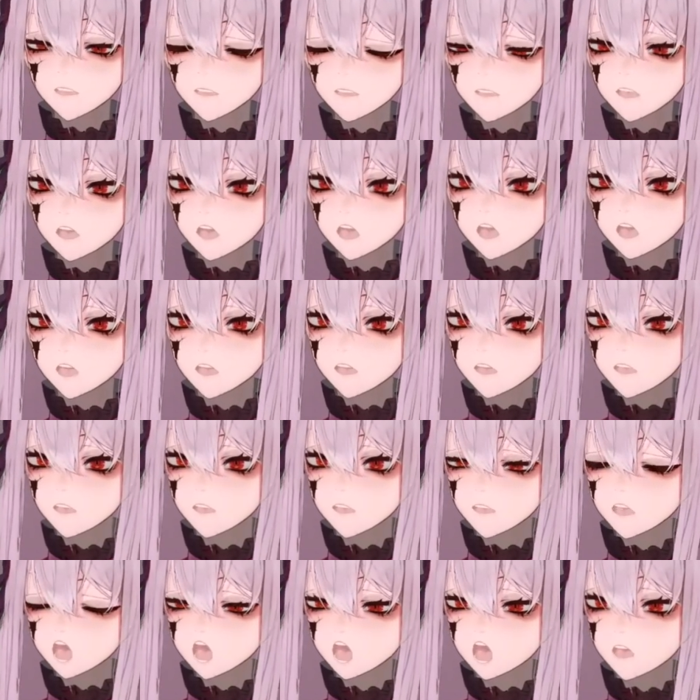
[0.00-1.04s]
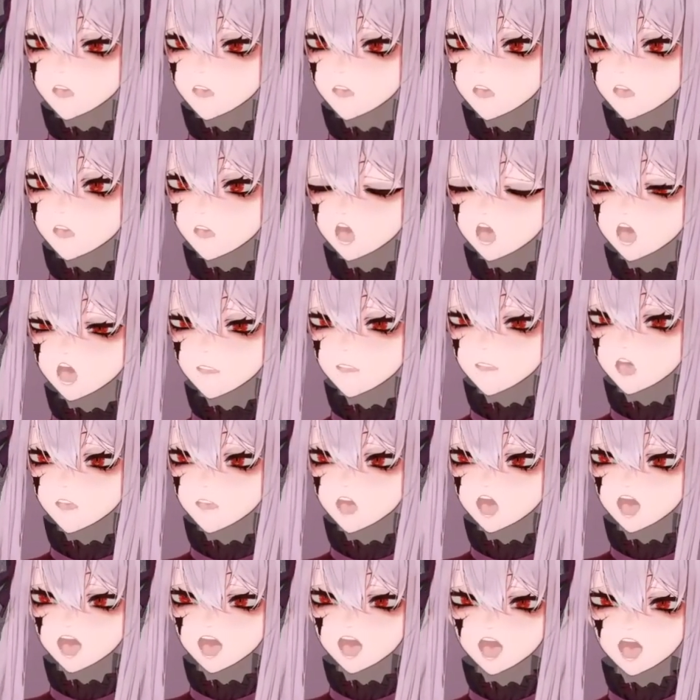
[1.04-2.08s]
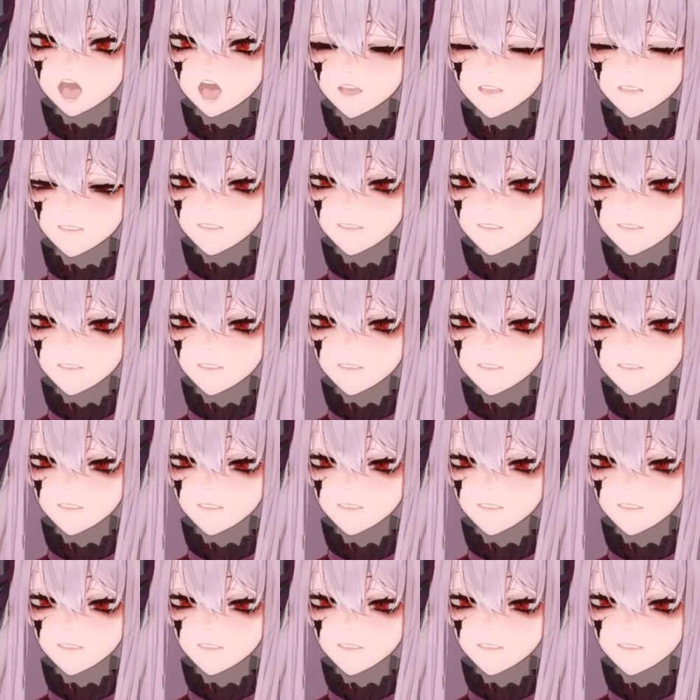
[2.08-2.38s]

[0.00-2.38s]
So, um, we're gonna be playing